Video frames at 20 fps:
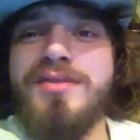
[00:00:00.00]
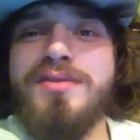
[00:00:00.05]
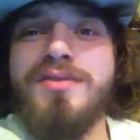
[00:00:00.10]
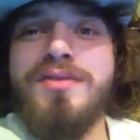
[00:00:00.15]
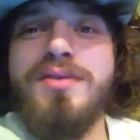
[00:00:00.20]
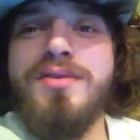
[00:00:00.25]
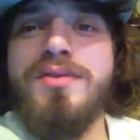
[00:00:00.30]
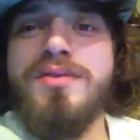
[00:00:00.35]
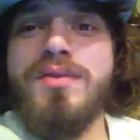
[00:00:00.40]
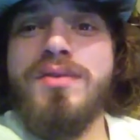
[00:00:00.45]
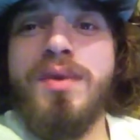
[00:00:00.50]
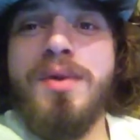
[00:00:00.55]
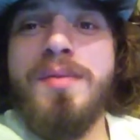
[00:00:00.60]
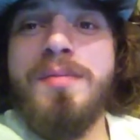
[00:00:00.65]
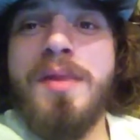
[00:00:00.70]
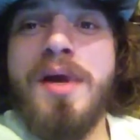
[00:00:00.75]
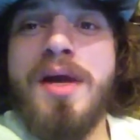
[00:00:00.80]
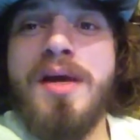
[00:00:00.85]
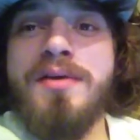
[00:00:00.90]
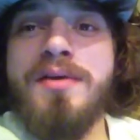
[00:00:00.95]
2 square
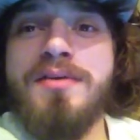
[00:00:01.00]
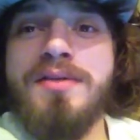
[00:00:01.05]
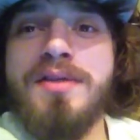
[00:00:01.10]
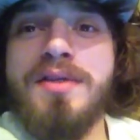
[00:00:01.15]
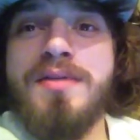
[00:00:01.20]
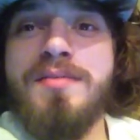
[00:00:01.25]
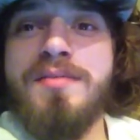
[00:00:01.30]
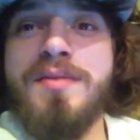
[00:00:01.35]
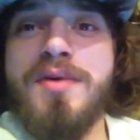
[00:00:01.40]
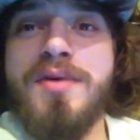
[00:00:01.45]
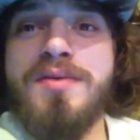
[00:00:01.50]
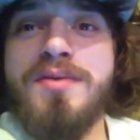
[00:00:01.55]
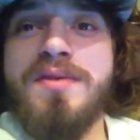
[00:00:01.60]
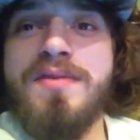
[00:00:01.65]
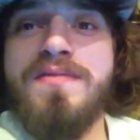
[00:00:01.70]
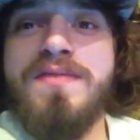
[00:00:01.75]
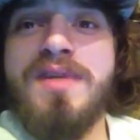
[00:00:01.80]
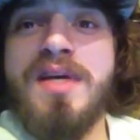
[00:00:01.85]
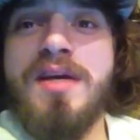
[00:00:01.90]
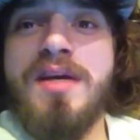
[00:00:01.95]
miles at the most
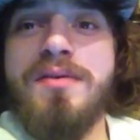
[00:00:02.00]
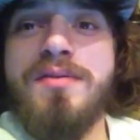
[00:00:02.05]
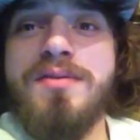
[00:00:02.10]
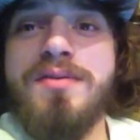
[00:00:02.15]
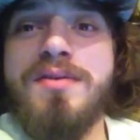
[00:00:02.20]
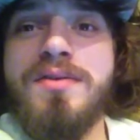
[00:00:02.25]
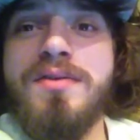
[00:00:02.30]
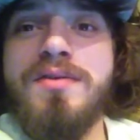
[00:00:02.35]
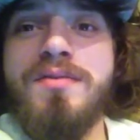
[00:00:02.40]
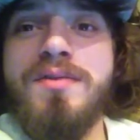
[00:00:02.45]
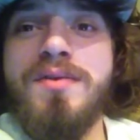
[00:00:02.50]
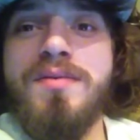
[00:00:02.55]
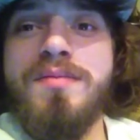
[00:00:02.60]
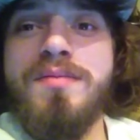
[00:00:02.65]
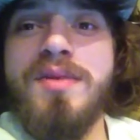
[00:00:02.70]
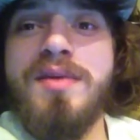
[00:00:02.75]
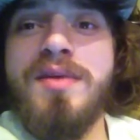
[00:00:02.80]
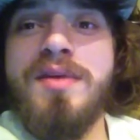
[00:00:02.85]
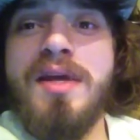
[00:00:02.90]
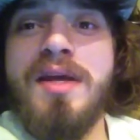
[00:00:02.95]
of town, so it won't
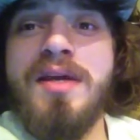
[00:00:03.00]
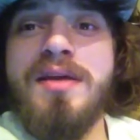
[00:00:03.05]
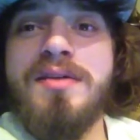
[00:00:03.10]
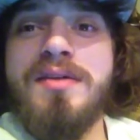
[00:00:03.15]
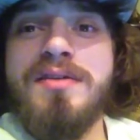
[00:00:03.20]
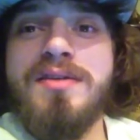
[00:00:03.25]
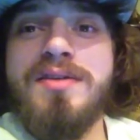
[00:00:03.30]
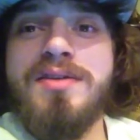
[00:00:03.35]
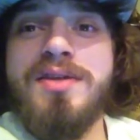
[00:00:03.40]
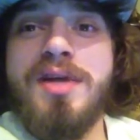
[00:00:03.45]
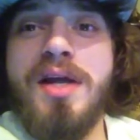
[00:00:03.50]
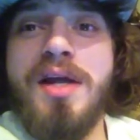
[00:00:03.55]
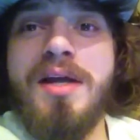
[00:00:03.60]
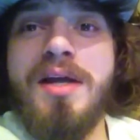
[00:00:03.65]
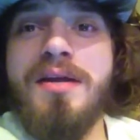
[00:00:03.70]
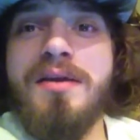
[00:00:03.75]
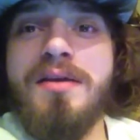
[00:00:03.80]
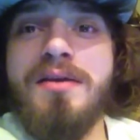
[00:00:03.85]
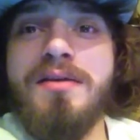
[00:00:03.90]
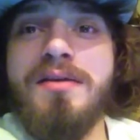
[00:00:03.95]
be like it's a
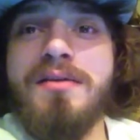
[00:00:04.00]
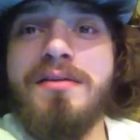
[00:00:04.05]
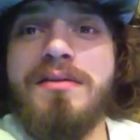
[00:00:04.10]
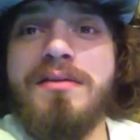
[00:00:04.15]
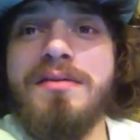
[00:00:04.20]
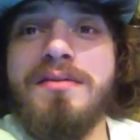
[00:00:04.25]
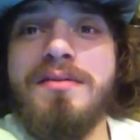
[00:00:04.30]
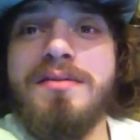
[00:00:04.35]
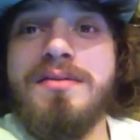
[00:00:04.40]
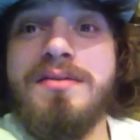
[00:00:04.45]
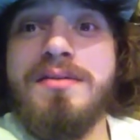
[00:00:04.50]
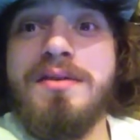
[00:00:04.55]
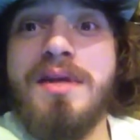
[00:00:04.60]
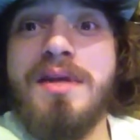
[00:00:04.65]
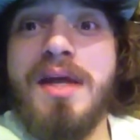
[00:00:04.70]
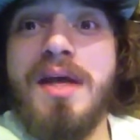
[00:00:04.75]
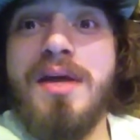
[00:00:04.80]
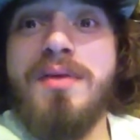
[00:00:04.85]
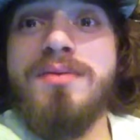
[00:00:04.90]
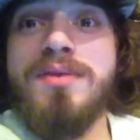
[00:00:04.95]
giant
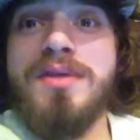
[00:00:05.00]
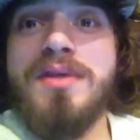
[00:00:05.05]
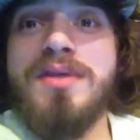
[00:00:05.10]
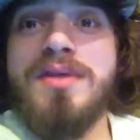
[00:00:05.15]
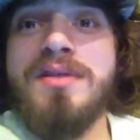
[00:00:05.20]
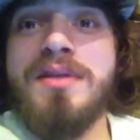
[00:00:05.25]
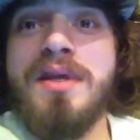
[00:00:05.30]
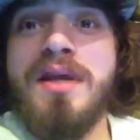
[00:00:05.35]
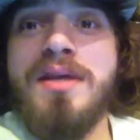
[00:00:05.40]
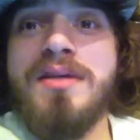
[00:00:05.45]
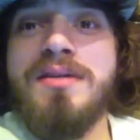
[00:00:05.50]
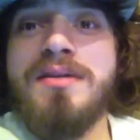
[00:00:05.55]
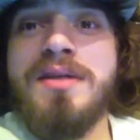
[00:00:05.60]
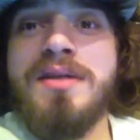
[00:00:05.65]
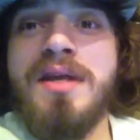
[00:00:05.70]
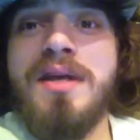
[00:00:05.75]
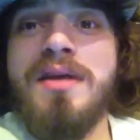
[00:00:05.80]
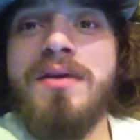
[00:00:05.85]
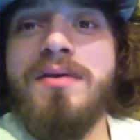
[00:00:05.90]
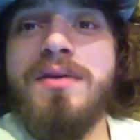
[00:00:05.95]
county-sized
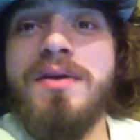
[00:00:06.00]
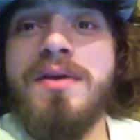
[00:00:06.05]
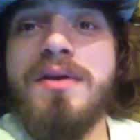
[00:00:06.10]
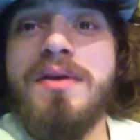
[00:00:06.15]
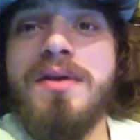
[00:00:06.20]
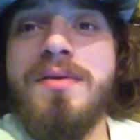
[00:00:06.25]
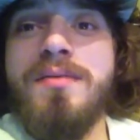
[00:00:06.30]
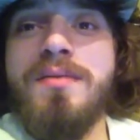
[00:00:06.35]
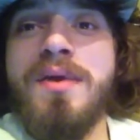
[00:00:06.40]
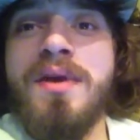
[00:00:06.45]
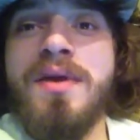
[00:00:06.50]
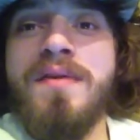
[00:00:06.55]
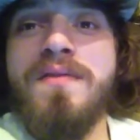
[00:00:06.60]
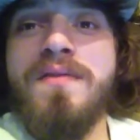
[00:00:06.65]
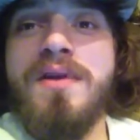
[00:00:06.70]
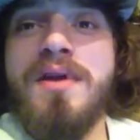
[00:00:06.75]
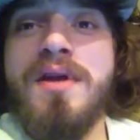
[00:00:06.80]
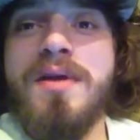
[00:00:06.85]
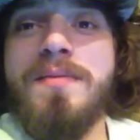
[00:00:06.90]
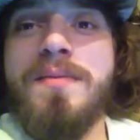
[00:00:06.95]
town that we're
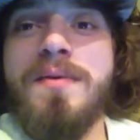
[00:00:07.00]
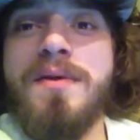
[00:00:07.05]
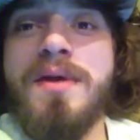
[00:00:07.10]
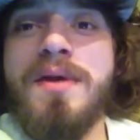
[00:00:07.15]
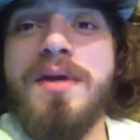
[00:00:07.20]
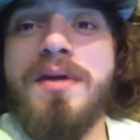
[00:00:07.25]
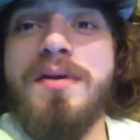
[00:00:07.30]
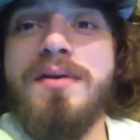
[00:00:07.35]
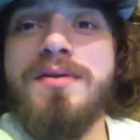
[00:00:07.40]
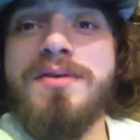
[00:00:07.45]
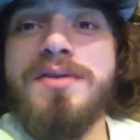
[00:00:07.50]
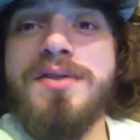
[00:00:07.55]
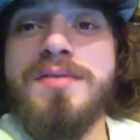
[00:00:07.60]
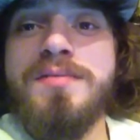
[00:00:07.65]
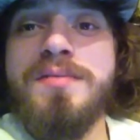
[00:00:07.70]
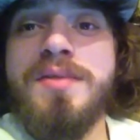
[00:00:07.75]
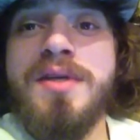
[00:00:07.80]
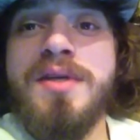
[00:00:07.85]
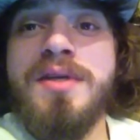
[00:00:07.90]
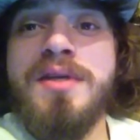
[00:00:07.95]
having to operate. It'll
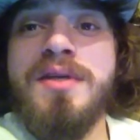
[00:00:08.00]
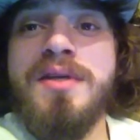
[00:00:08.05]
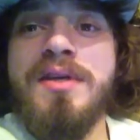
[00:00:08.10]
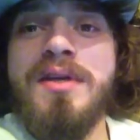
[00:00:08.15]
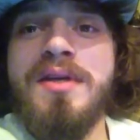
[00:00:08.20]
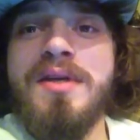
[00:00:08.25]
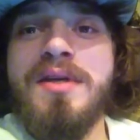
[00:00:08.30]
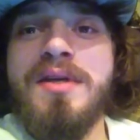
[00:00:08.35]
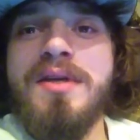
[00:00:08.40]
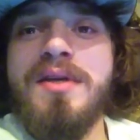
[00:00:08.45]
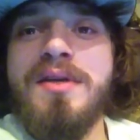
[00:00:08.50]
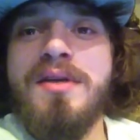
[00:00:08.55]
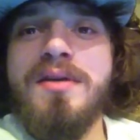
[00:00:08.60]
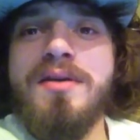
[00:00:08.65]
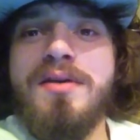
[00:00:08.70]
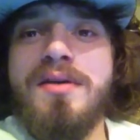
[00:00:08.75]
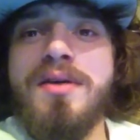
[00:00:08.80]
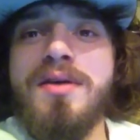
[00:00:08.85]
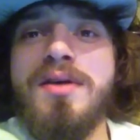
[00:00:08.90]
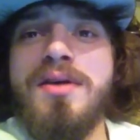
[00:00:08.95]
just be
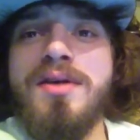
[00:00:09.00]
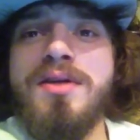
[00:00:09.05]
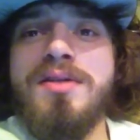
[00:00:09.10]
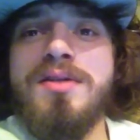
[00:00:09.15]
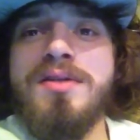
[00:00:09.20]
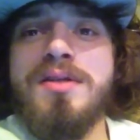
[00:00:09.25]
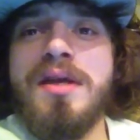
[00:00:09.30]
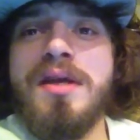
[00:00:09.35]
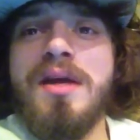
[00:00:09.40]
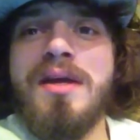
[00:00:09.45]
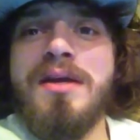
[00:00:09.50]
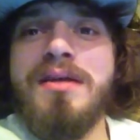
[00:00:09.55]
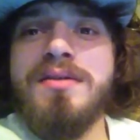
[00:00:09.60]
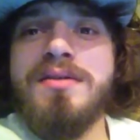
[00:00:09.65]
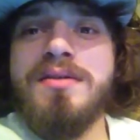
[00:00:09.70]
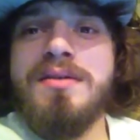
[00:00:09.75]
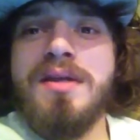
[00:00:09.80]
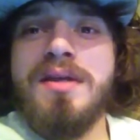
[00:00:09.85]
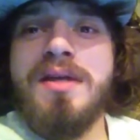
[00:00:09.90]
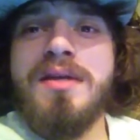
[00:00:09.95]
a good
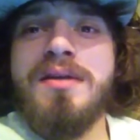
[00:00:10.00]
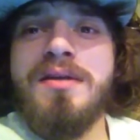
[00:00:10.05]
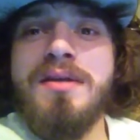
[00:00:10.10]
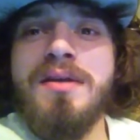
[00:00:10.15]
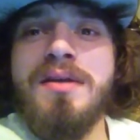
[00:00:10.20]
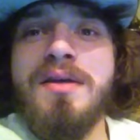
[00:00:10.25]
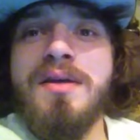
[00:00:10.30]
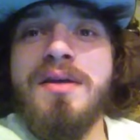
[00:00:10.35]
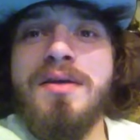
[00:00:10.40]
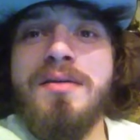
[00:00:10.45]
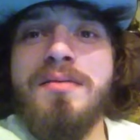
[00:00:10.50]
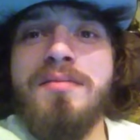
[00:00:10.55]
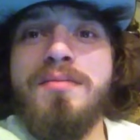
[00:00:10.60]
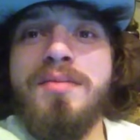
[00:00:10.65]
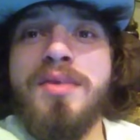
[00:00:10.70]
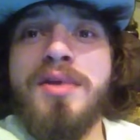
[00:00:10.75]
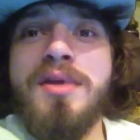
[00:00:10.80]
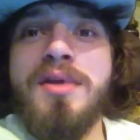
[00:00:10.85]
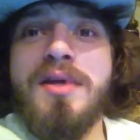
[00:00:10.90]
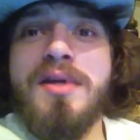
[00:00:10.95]
size
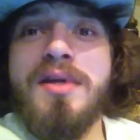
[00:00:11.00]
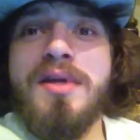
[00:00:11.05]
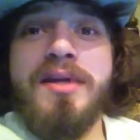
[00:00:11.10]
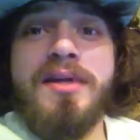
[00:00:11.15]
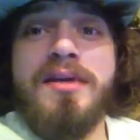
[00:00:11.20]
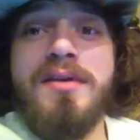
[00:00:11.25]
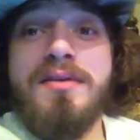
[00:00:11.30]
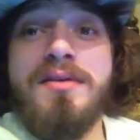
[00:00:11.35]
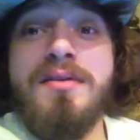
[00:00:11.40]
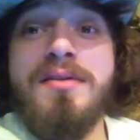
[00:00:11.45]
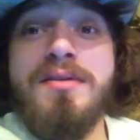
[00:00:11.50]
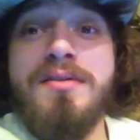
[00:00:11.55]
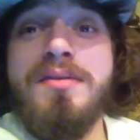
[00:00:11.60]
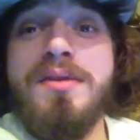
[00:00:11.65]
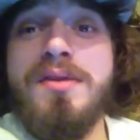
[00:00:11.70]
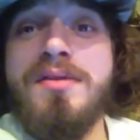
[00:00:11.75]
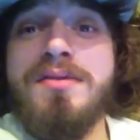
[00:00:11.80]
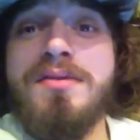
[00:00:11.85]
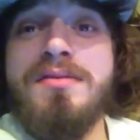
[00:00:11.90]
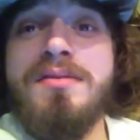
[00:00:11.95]
plot.
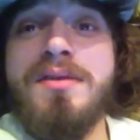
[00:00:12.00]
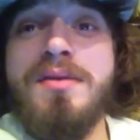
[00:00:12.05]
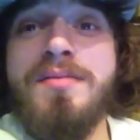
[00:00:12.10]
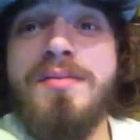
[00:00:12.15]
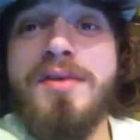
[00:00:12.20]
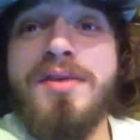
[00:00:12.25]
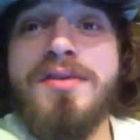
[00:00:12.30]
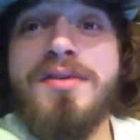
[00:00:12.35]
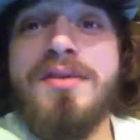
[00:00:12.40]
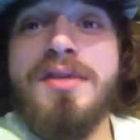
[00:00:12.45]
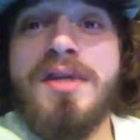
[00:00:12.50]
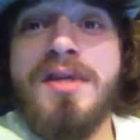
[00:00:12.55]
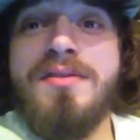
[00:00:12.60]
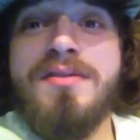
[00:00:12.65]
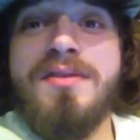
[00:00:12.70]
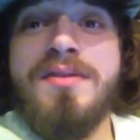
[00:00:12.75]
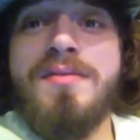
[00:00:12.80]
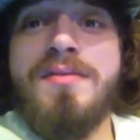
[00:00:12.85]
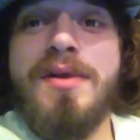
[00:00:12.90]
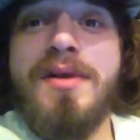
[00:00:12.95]
There's a bunch of towns
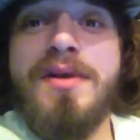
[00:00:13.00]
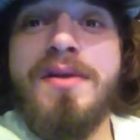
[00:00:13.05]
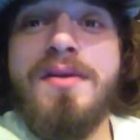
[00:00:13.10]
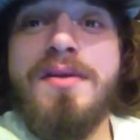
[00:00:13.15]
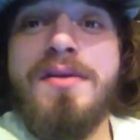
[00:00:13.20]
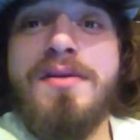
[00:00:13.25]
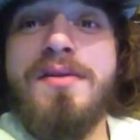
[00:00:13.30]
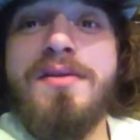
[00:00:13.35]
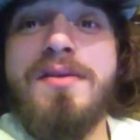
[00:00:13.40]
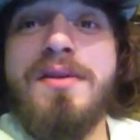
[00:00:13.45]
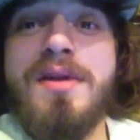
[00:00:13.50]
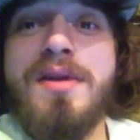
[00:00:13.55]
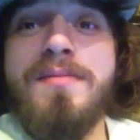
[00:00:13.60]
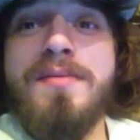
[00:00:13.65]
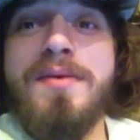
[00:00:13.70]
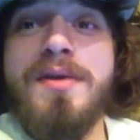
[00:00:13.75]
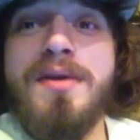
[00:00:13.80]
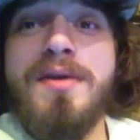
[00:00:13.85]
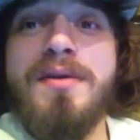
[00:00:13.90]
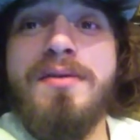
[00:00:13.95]
in America that aren't that
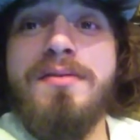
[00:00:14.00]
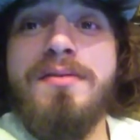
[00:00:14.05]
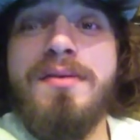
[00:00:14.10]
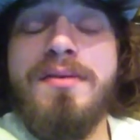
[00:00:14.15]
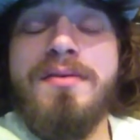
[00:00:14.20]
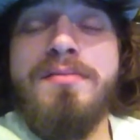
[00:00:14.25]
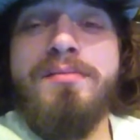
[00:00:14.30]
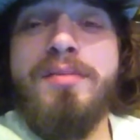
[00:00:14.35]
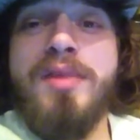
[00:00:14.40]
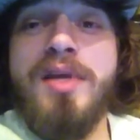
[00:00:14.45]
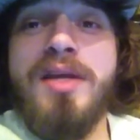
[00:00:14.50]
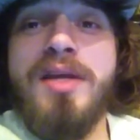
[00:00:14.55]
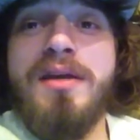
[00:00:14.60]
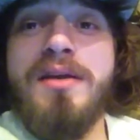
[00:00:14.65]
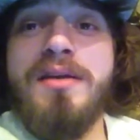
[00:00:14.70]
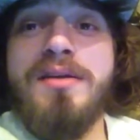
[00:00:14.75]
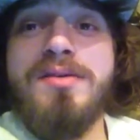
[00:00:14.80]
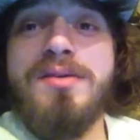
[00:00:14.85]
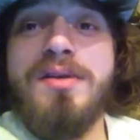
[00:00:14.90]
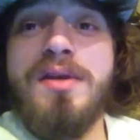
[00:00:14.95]
big. You could
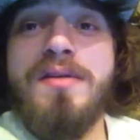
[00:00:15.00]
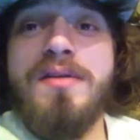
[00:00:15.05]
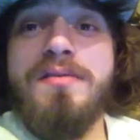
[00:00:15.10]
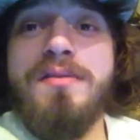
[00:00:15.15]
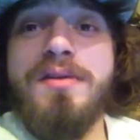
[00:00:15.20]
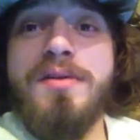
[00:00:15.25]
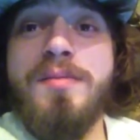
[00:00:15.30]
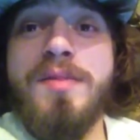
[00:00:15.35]
blink and drive, you